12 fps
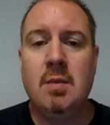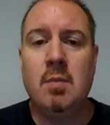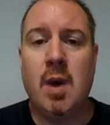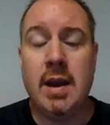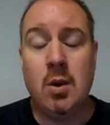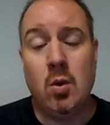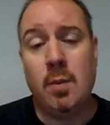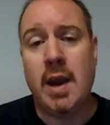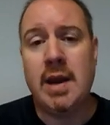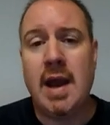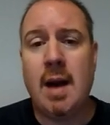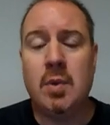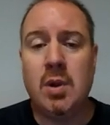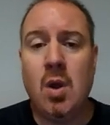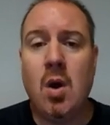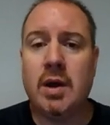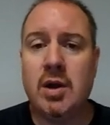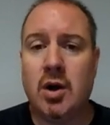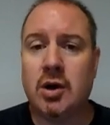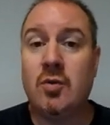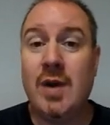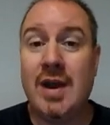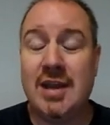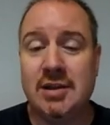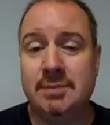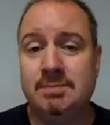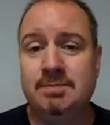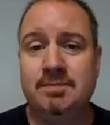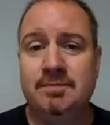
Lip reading: might or might not belong in our curriculum.